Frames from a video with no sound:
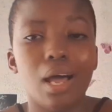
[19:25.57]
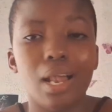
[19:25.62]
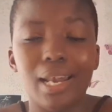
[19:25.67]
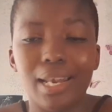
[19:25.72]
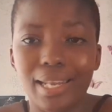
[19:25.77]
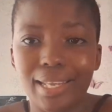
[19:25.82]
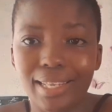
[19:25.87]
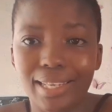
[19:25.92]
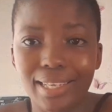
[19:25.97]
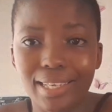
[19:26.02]

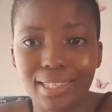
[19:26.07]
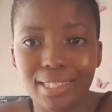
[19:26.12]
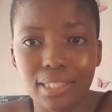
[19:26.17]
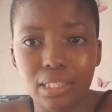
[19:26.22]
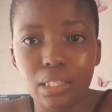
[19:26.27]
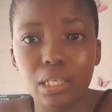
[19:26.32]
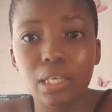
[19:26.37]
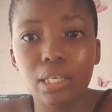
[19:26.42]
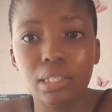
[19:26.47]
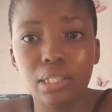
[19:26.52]
Like, it
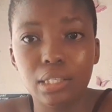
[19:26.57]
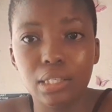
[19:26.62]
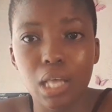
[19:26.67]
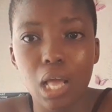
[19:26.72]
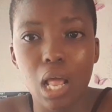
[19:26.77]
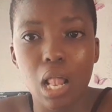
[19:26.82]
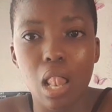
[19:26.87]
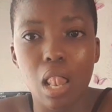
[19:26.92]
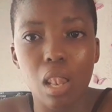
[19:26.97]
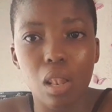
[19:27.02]
takes
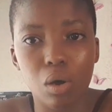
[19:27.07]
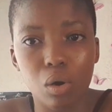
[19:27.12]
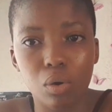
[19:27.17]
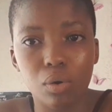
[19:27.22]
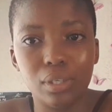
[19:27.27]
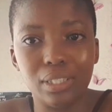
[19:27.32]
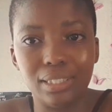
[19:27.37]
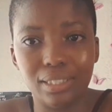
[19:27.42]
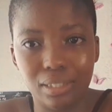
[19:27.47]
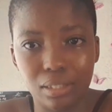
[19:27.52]
a
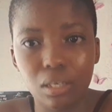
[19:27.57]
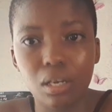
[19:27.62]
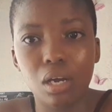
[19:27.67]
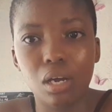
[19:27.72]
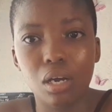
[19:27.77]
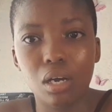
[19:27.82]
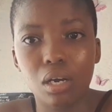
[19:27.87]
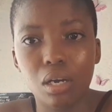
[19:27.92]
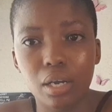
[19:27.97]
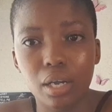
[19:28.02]
lot
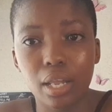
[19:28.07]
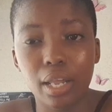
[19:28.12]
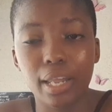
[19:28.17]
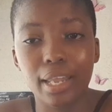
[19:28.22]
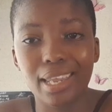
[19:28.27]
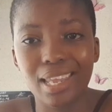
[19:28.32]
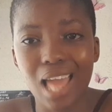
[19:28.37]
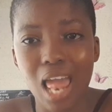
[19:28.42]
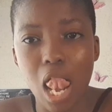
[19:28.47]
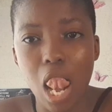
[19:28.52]

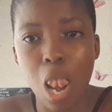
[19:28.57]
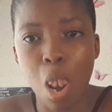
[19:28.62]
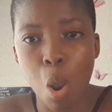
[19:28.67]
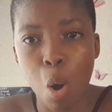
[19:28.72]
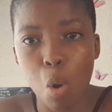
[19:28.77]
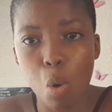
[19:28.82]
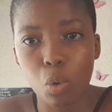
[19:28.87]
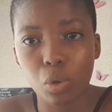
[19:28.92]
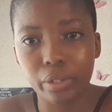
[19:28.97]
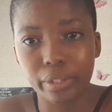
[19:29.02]

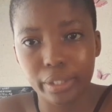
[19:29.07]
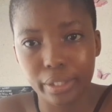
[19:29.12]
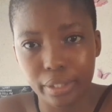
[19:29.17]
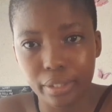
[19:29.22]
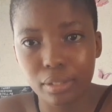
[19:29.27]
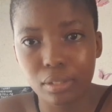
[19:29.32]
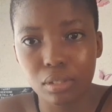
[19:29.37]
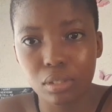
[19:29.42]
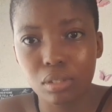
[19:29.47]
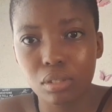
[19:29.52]

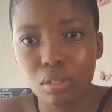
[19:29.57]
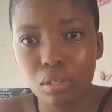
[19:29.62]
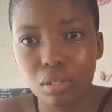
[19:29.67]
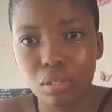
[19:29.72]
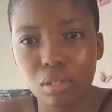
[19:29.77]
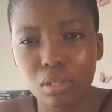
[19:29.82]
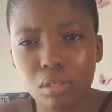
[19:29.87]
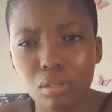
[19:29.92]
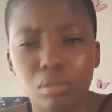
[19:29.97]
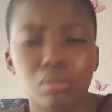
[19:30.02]

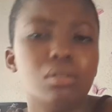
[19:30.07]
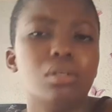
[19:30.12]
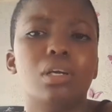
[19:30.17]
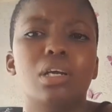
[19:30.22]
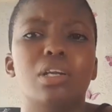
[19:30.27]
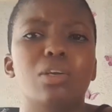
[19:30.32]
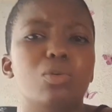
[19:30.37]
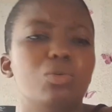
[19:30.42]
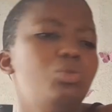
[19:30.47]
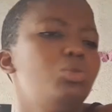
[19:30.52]

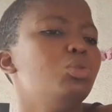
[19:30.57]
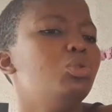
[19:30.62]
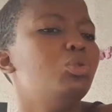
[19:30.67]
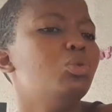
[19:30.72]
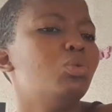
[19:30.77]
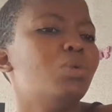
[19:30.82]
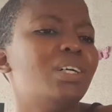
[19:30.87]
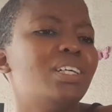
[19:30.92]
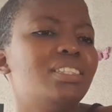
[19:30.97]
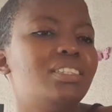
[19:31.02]
to
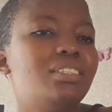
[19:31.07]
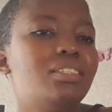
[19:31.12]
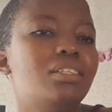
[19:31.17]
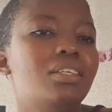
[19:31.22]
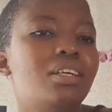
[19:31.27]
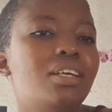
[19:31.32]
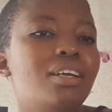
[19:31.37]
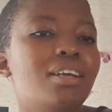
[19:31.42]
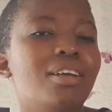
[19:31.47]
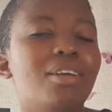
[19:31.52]
do what?
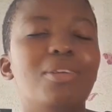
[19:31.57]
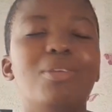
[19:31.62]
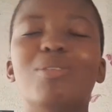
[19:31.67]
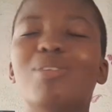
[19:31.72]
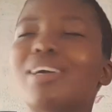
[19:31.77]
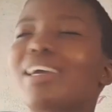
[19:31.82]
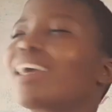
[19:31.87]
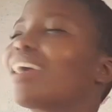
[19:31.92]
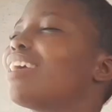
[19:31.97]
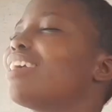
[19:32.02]

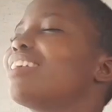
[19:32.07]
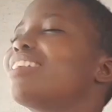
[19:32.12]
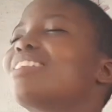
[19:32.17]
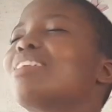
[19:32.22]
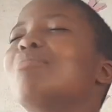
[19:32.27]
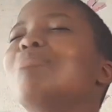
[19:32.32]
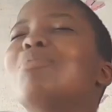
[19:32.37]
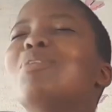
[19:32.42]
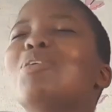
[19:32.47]
You guys, I'm